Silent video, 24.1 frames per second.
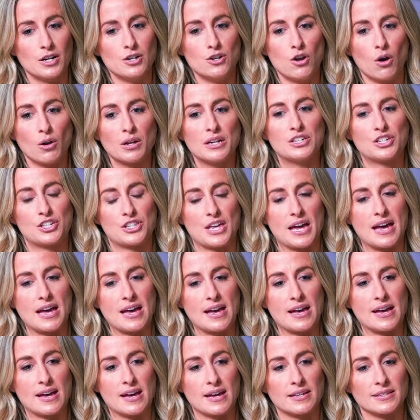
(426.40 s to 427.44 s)
of knowledge
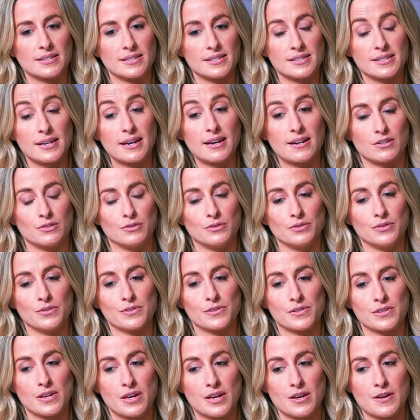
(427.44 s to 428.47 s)
there and
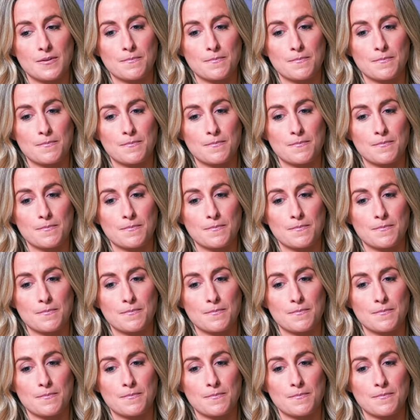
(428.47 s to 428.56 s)
skills